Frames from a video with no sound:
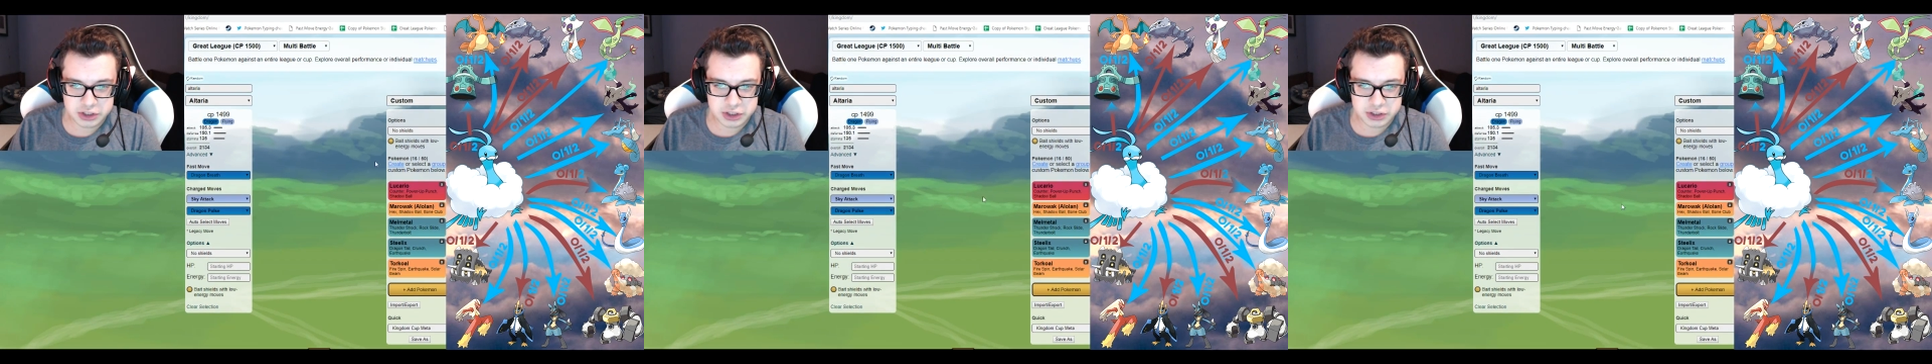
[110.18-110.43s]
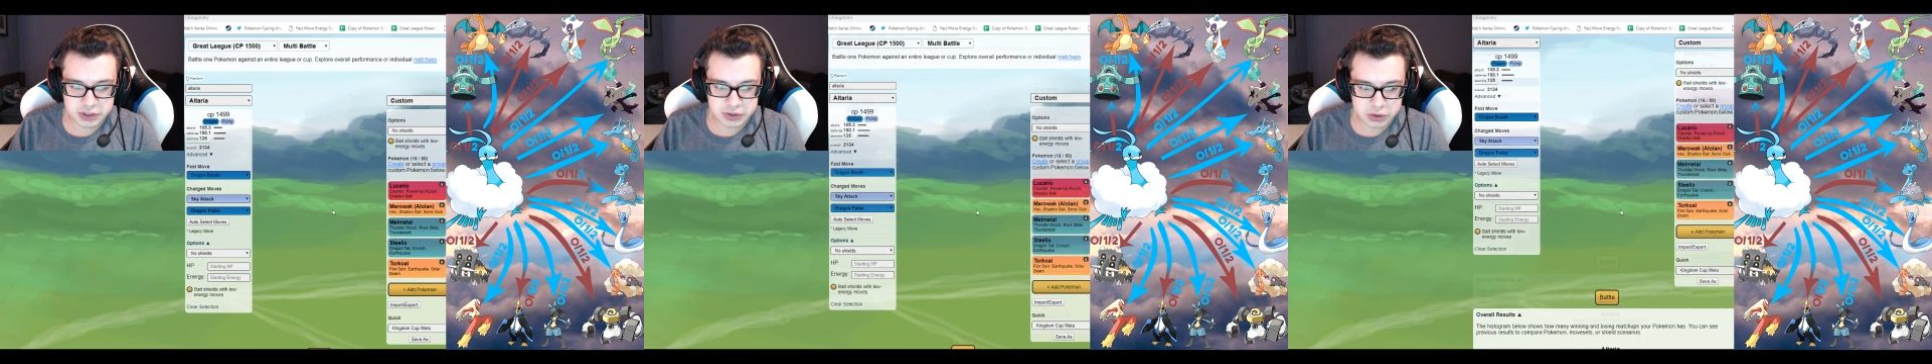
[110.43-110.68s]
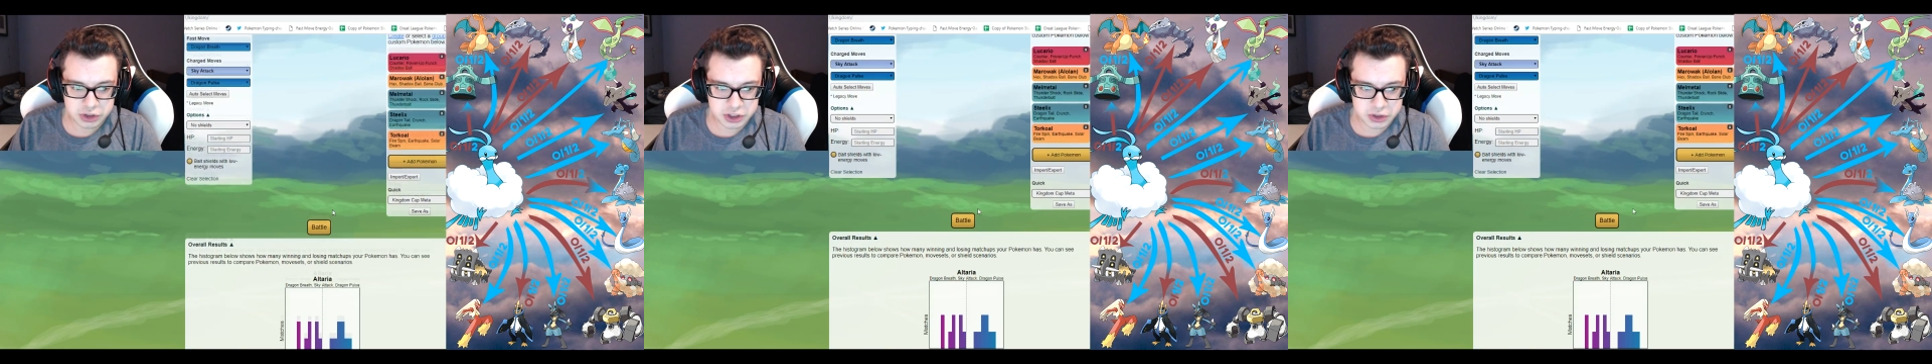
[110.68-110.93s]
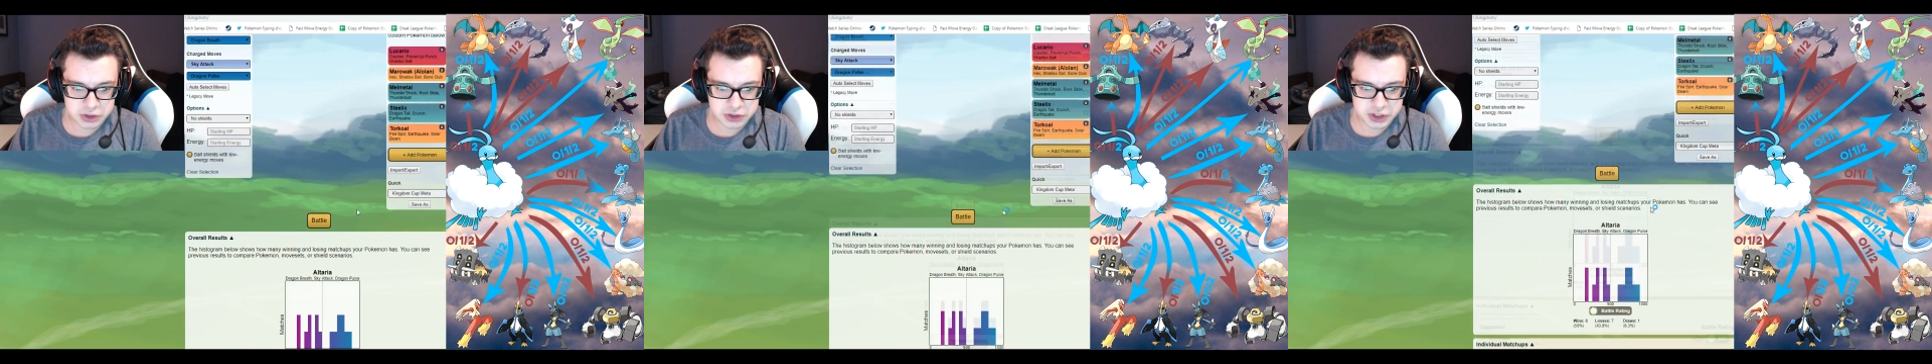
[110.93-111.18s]
Zero
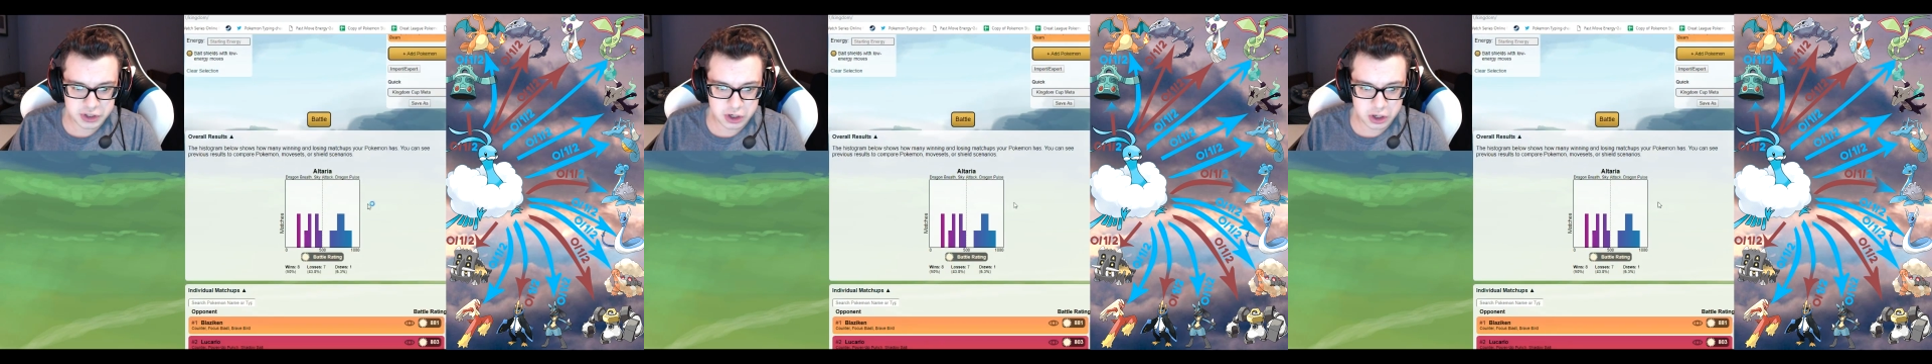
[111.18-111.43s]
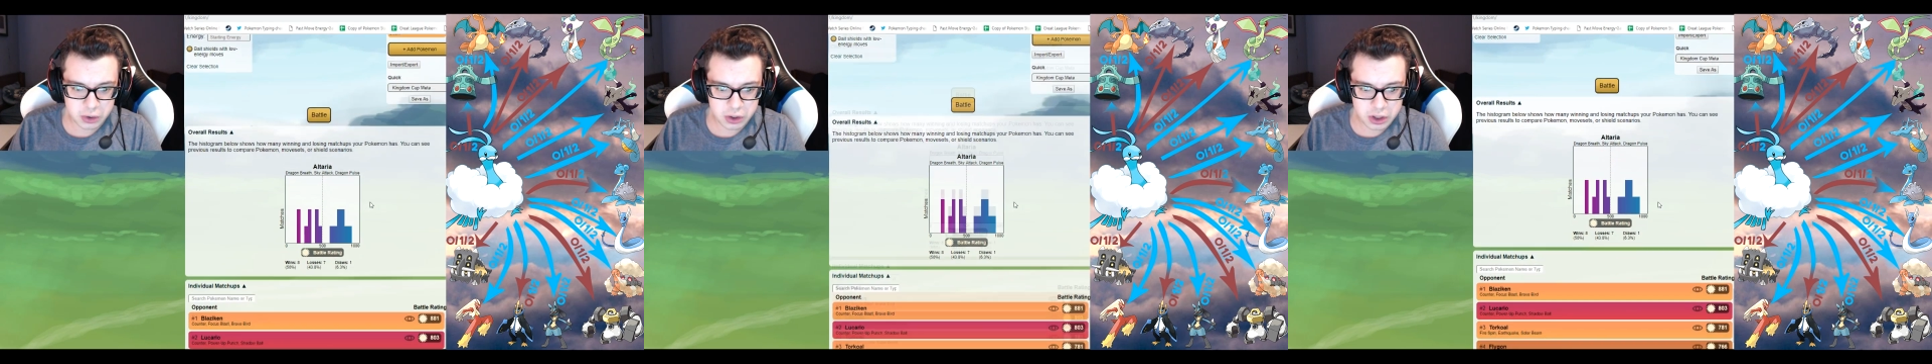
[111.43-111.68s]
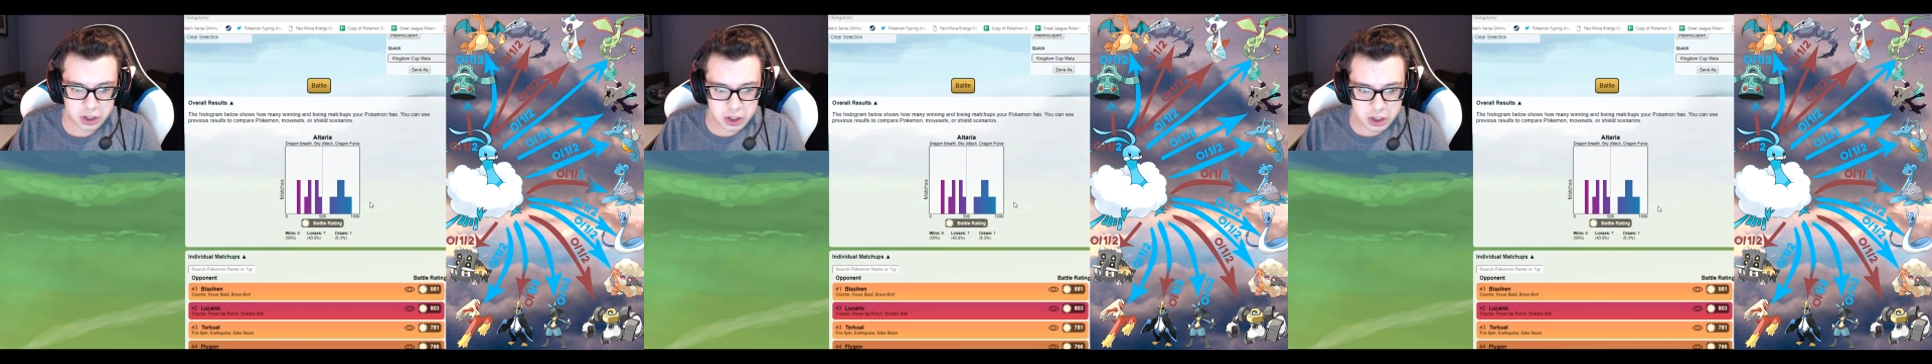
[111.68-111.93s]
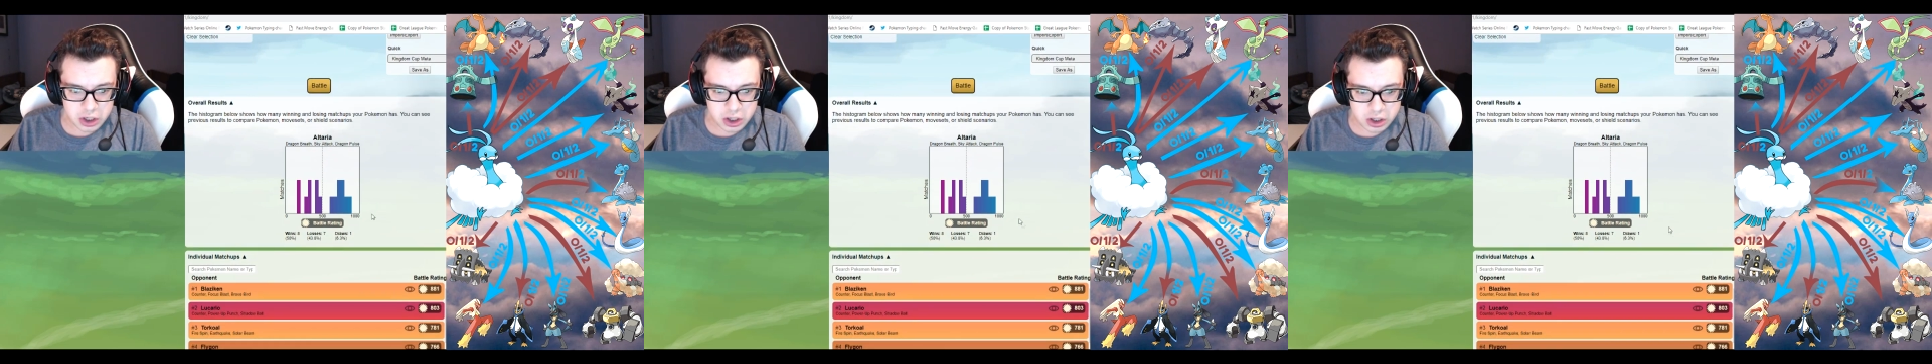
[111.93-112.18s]
Shield scenario,
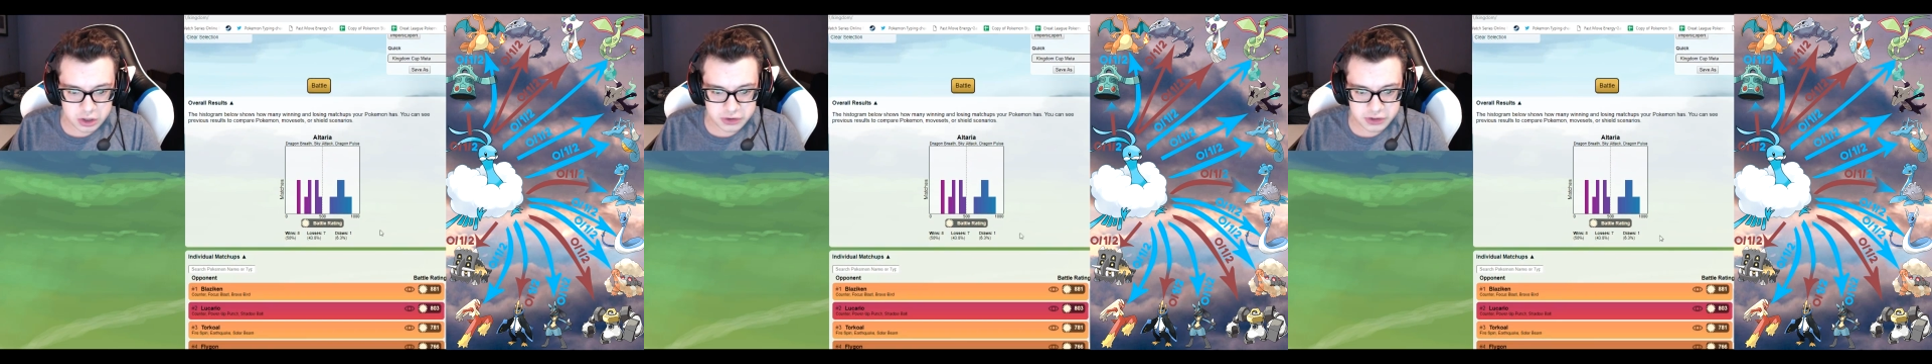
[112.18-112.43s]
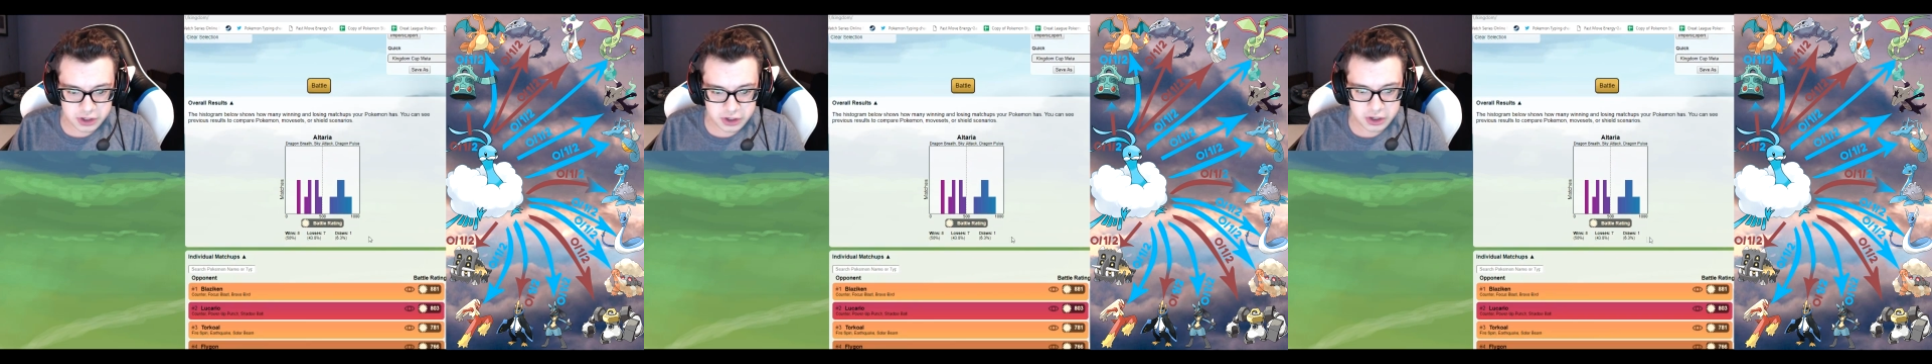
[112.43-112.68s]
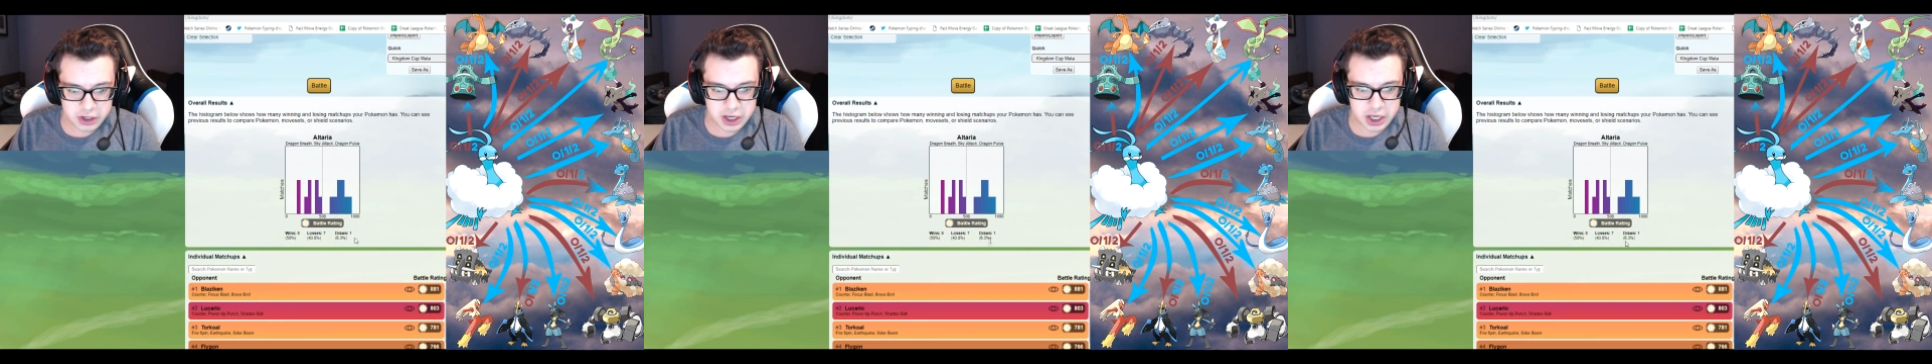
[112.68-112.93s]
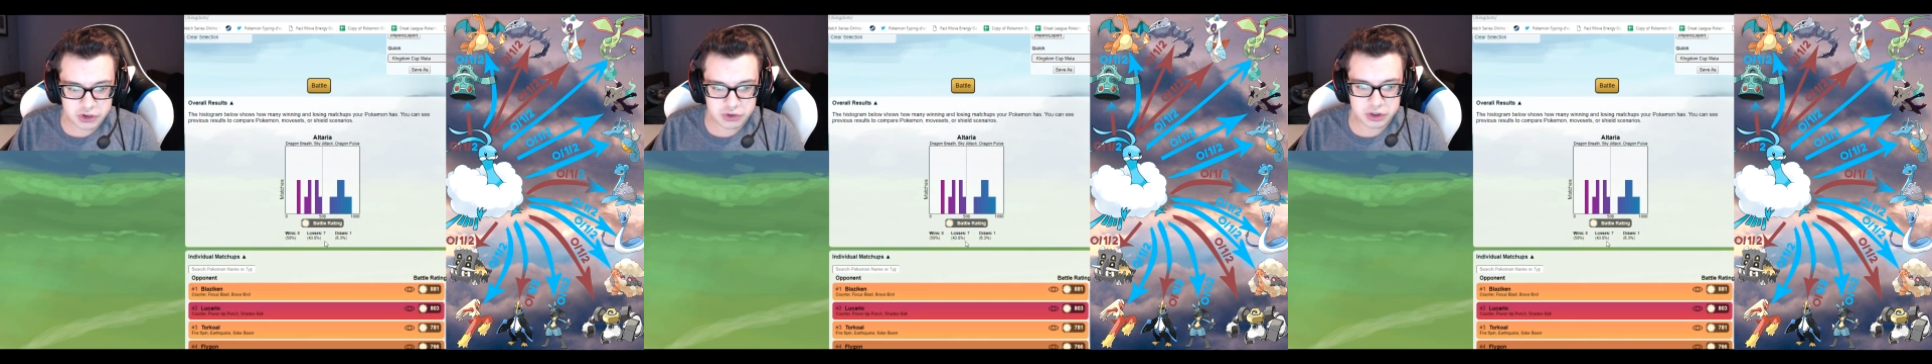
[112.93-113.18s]
Altaria
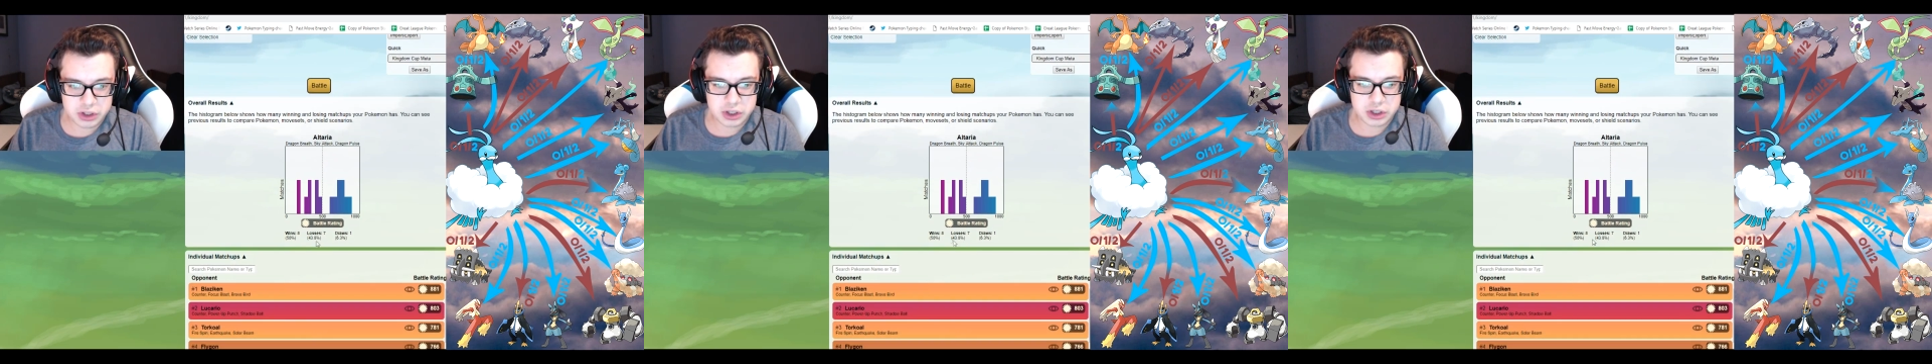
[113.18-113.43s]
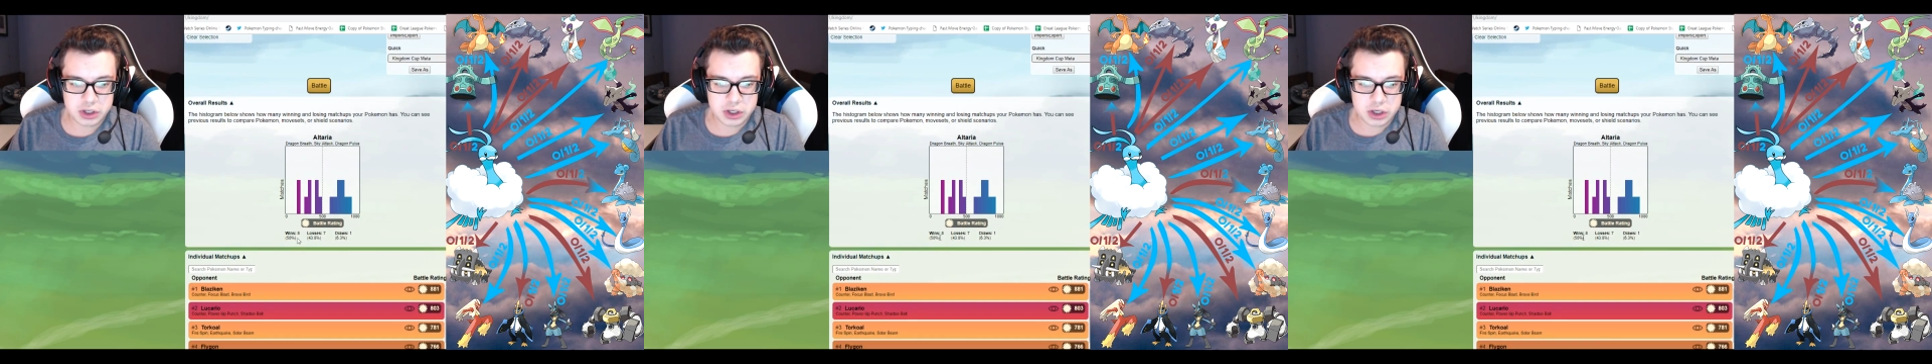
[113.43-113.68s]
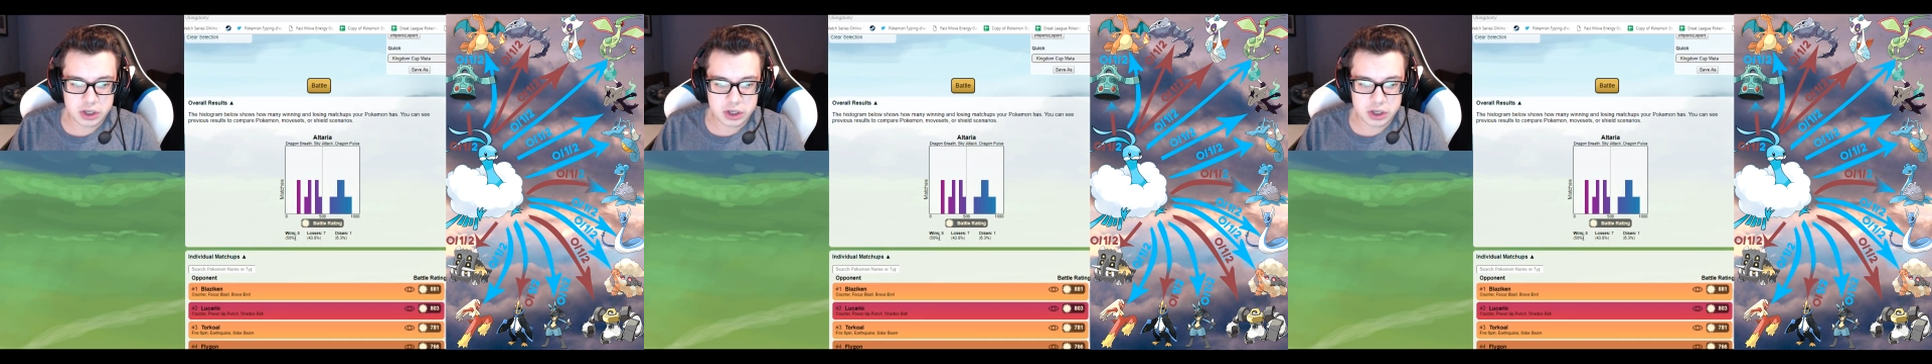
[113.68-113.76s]
actually